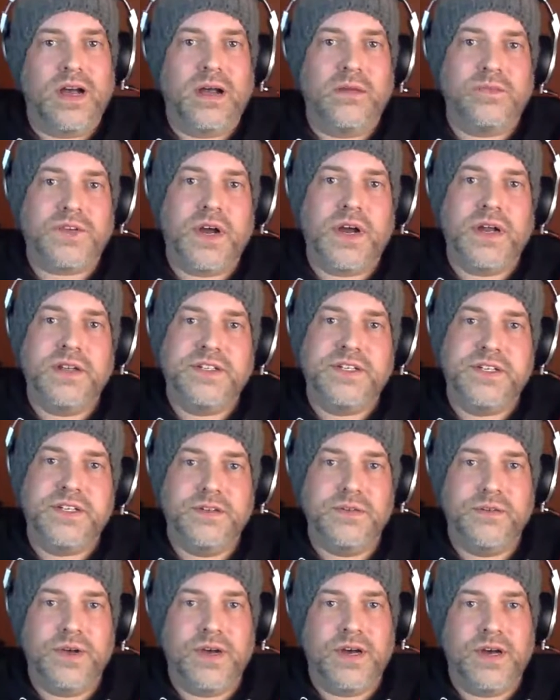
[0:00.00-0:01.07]
I'm trying
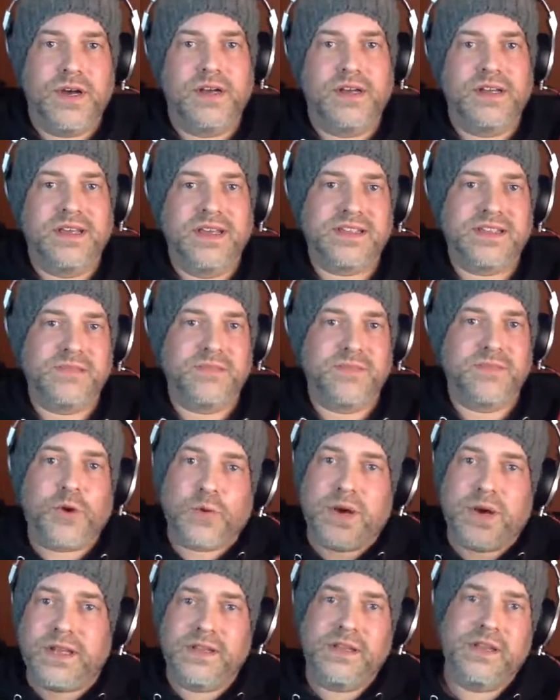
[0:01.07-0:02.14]
to get some
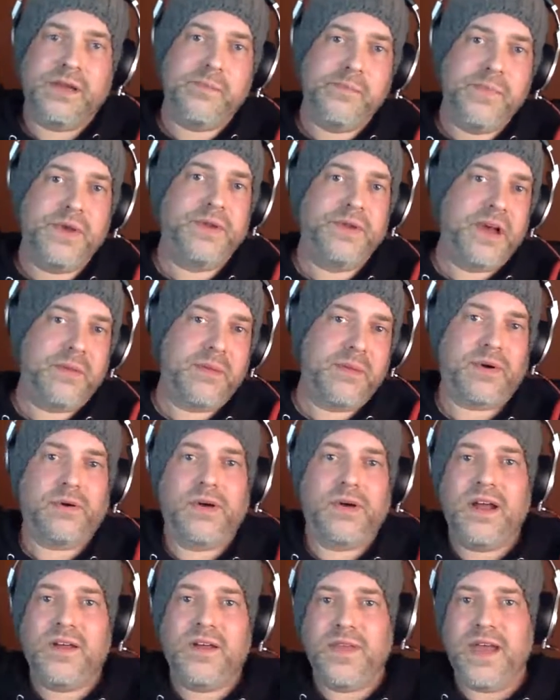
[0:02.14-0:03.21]
curriculum build up around